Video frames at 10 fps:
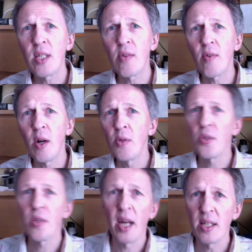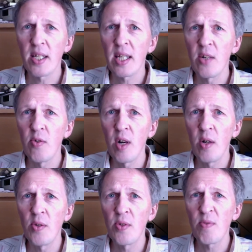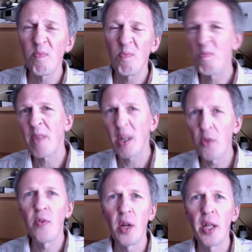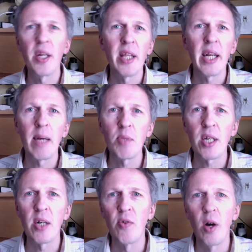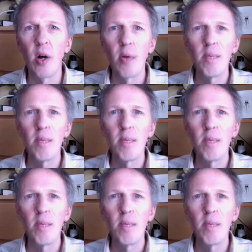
rolls and skill rolls, they all fall under the name skill roll.